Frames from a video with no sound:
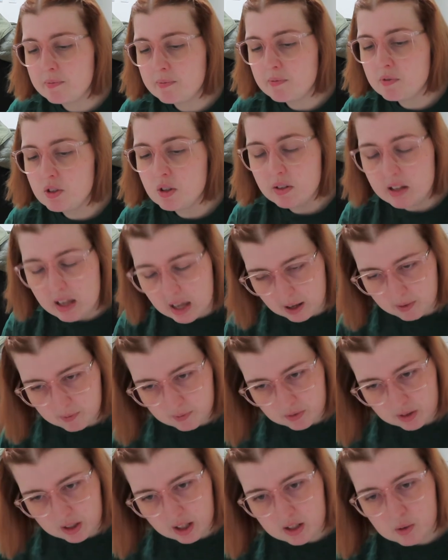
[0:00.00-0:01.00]
So yeah,
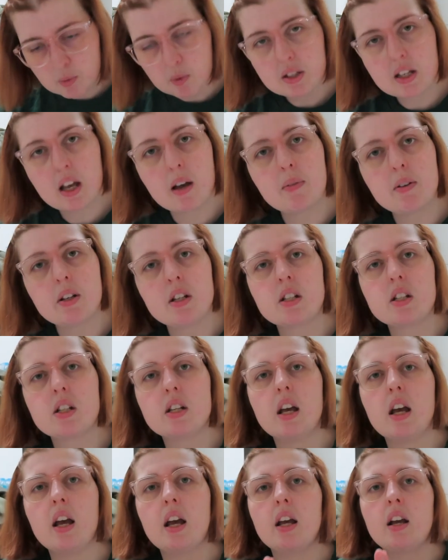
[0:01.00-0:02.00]
that's what's happening
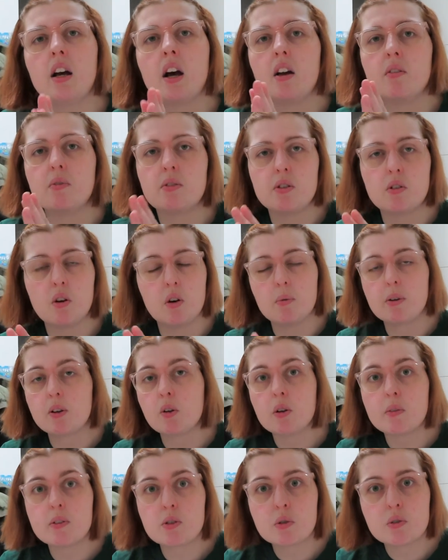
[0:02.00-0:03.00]
today. Oh my god, I've
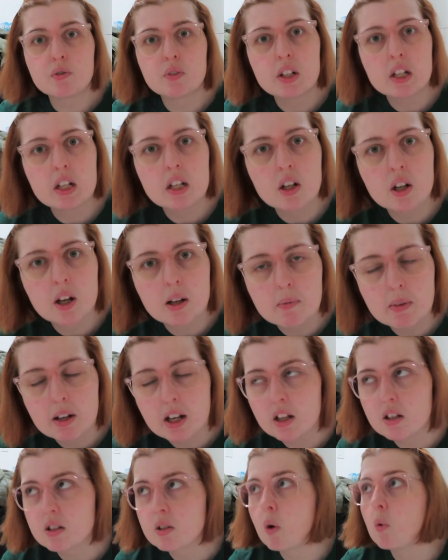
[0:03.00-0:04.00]
been talking for nearly 9
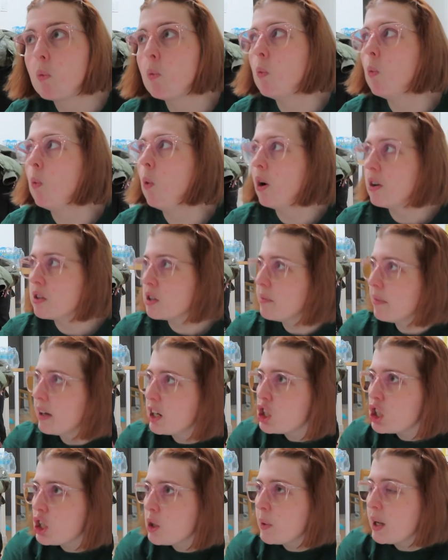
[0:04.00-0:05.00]
minutes. What am I
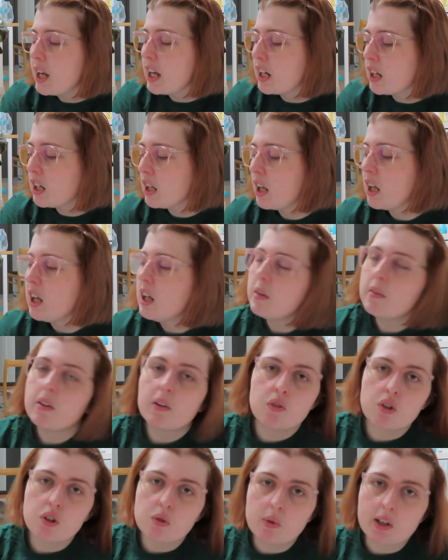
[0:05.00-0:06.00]
doing? I'm
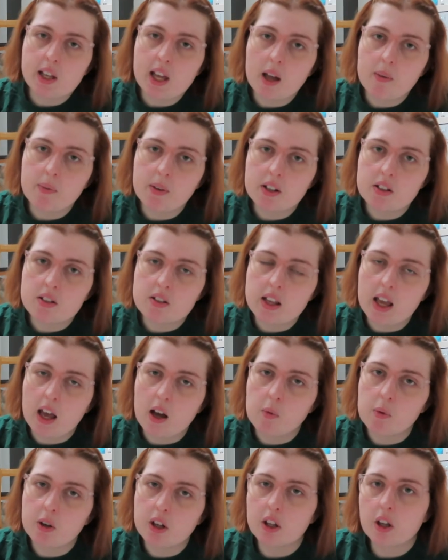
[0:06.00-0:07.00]
just recapping. So yeah,
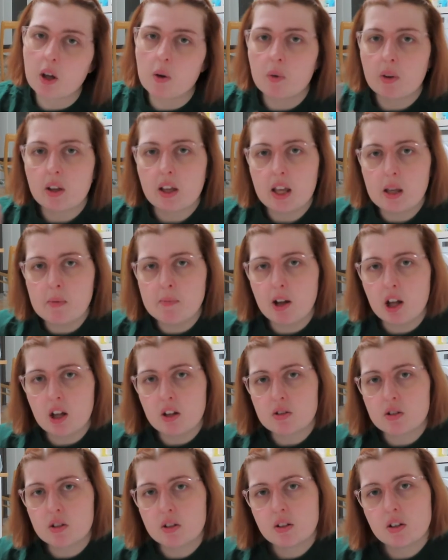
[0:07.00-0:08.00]
we're going to go
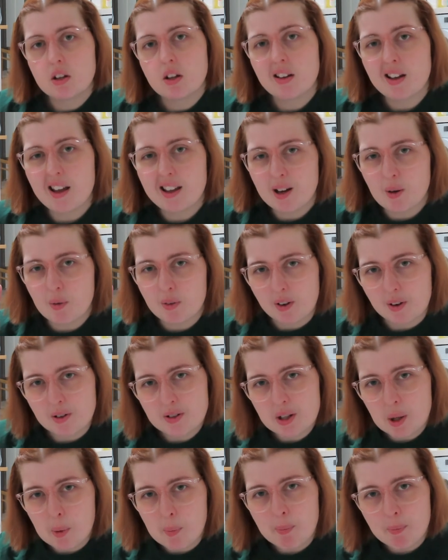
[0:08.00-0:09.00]
E-Mart. And then we're going
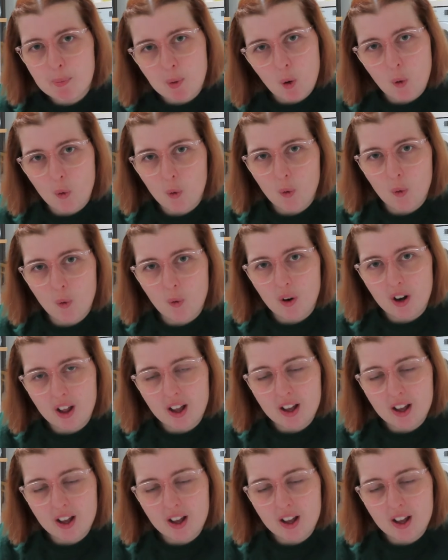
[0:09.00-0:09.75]
to the mall.